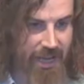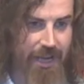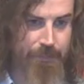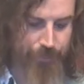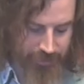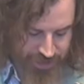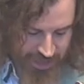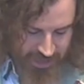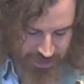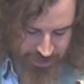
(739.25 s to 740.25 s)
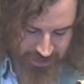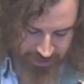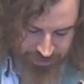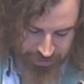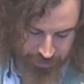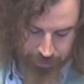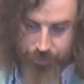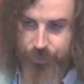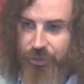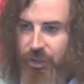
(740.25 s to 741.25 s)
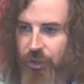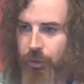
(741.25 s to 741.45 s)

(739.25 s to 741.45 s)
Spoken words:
temporary changing schools